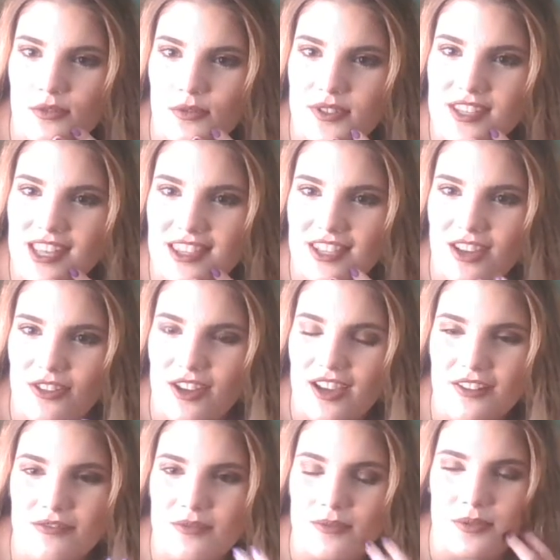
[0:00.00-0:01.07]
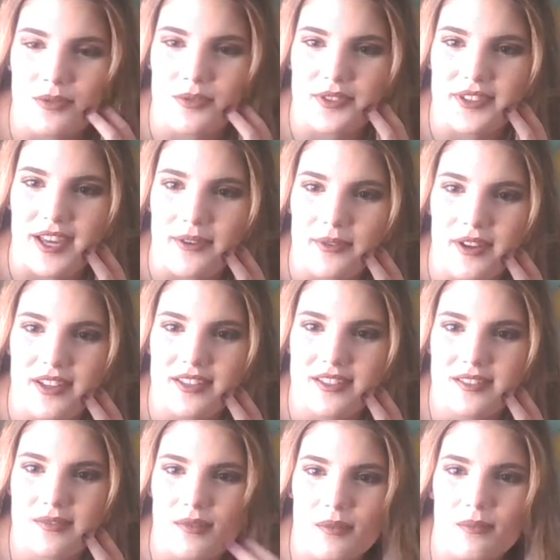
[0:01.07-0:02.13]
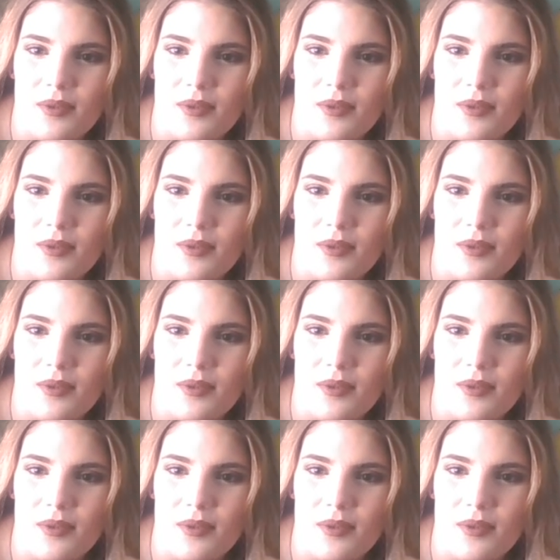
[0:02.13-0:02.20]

Or was that the other? I don't remember what that was.